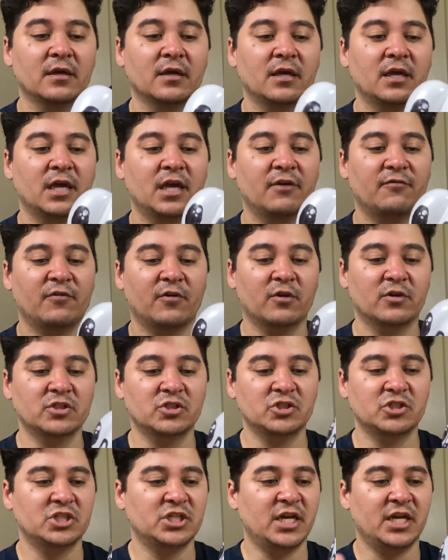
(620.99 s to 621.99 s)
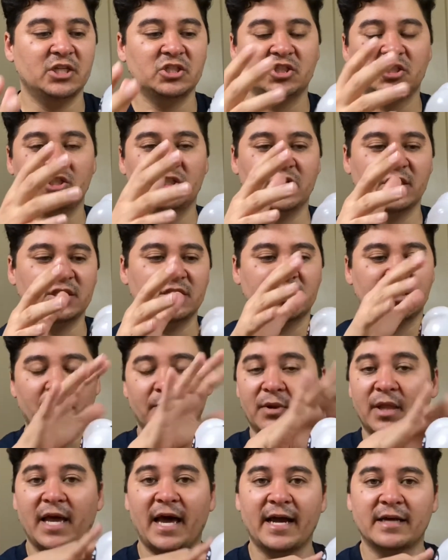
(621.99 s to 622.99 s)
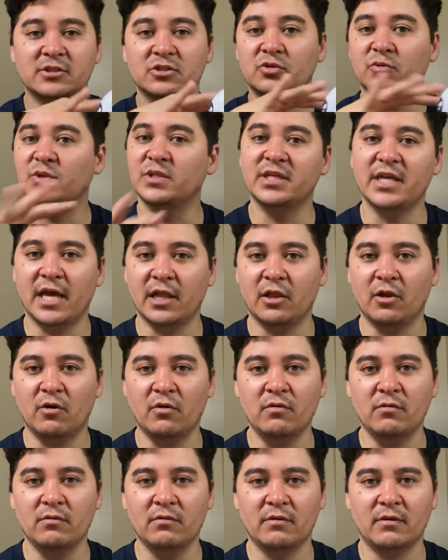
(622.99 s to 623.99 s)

if we were to change just the black to yellow